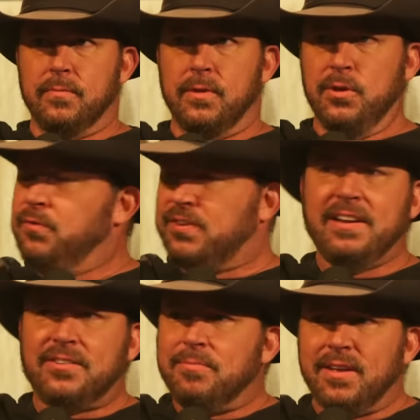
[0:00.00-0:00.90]
you've
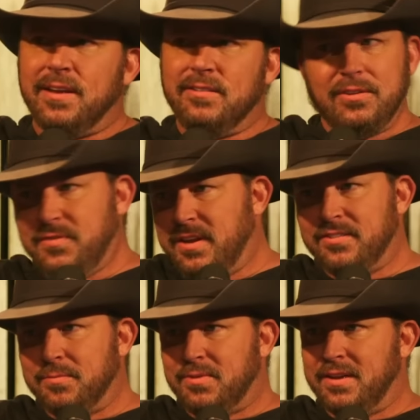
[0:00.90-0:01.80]
seen some things, you've done
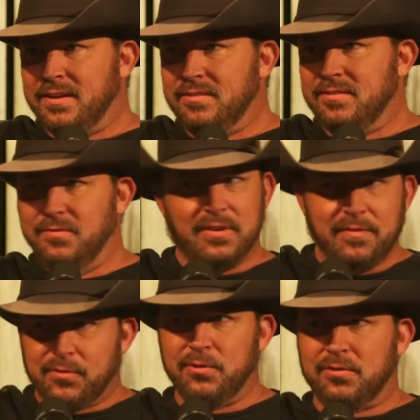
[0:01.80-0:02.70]
some things, you've
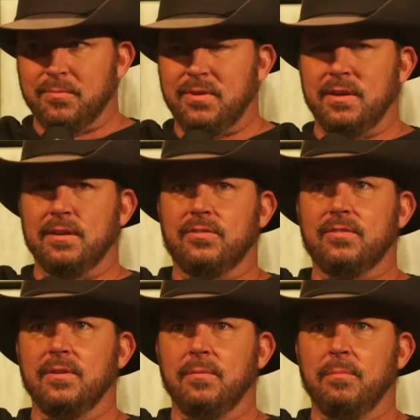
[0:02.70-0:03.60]
lived through some
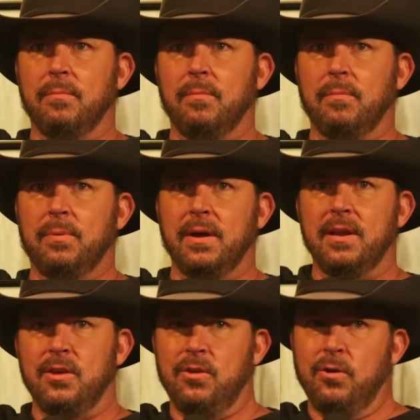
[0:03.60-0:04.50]
things,
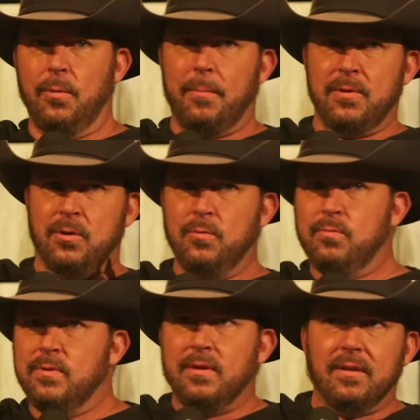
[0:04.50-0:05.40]
but you
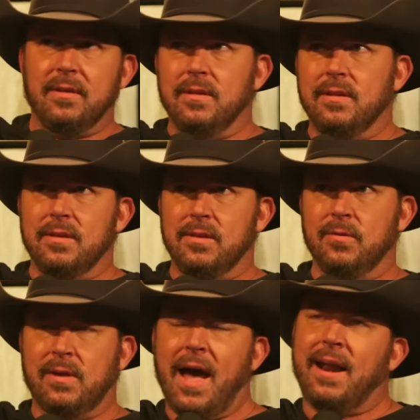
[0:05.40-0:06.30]

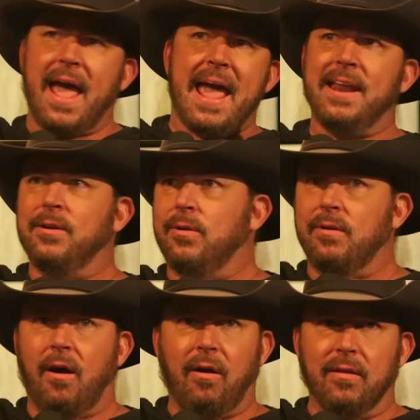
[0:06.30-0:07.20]
kind of
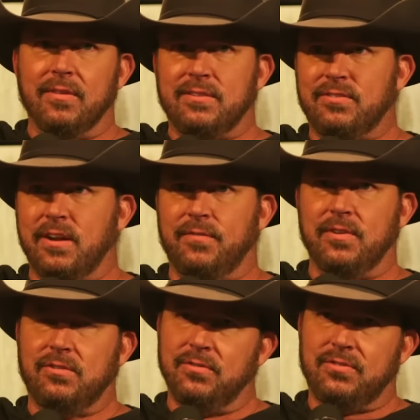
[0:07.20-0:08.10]
handle all of this stuff
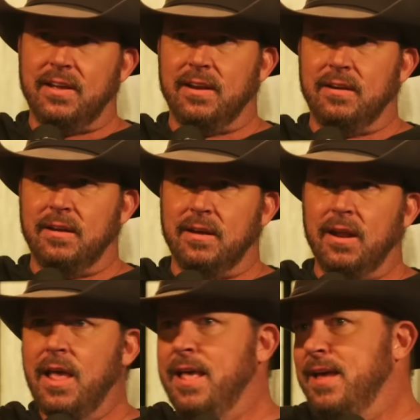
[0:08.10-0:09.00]
that you've seen and done.
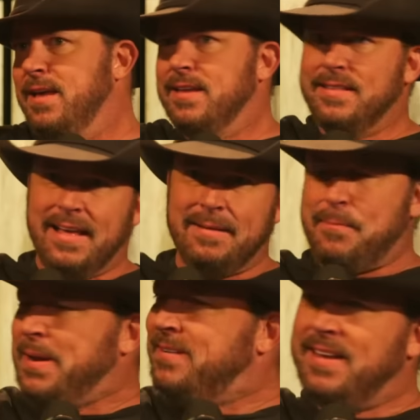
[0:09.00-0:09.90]

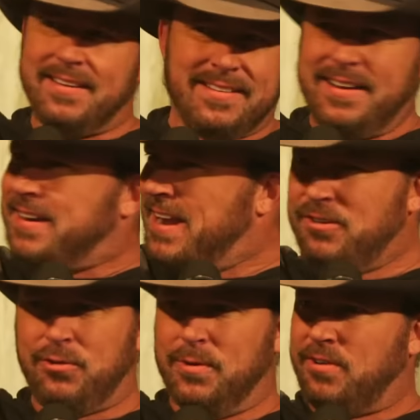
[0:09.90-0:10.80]
That PTS doesn't
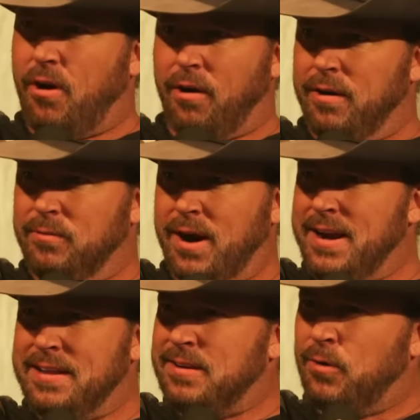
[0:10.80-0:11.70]
hit you as hard,
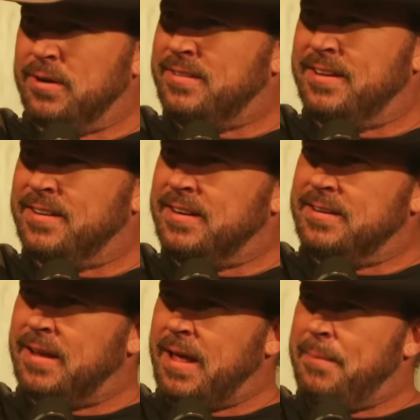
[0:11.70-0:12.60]
right? Or it doesn't.
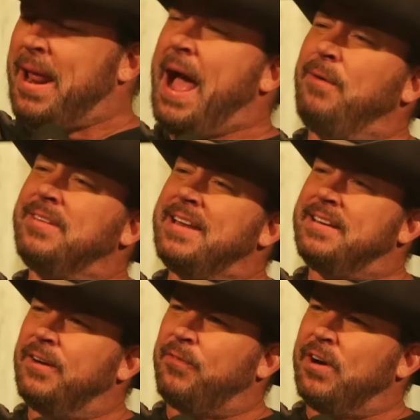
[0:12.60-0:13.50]
I mean, how does that
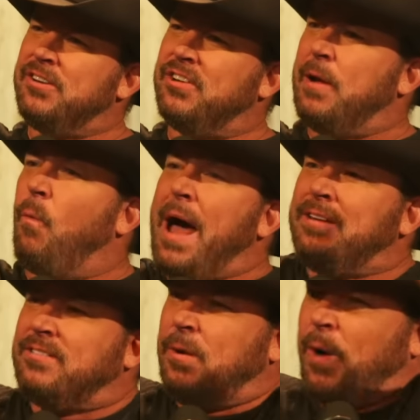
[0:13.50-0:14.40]
differentiate? Why
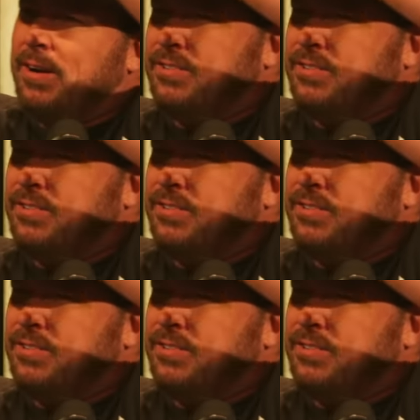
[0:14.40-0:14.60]
are